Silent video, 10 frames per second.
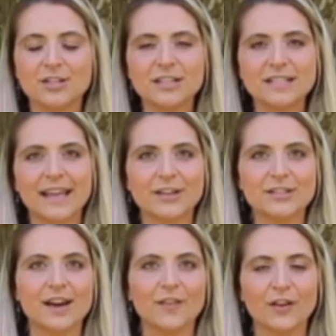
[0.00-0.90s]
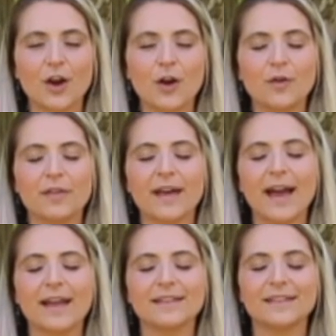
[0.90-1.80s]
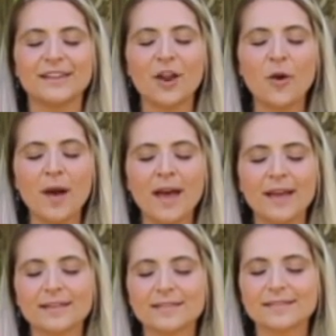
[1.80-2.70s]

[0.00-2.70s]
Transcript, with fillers: just let yourself know that, you know what?